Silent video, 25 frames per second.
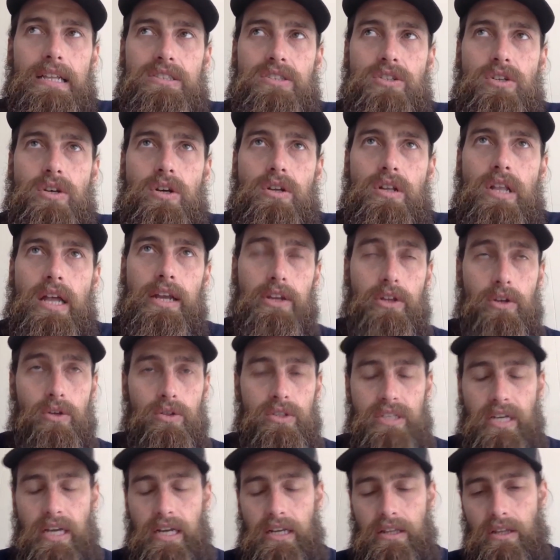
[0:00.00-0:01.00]
so like you'll
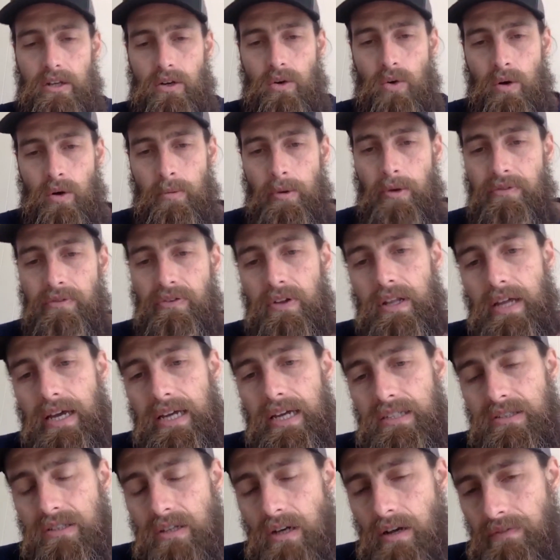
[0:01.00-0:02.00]
take the normal
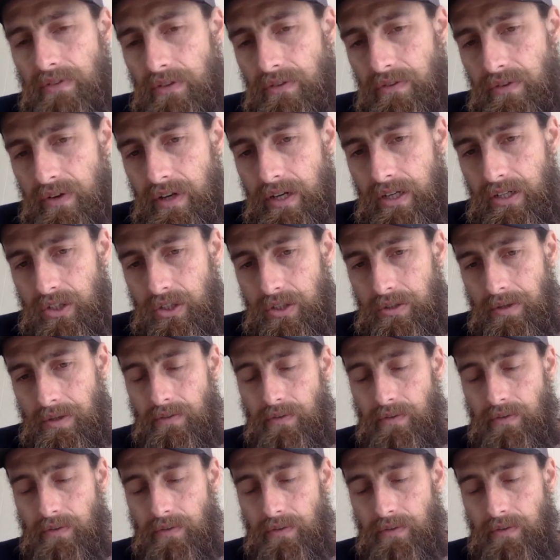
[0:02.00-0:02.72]
fillets off the fish.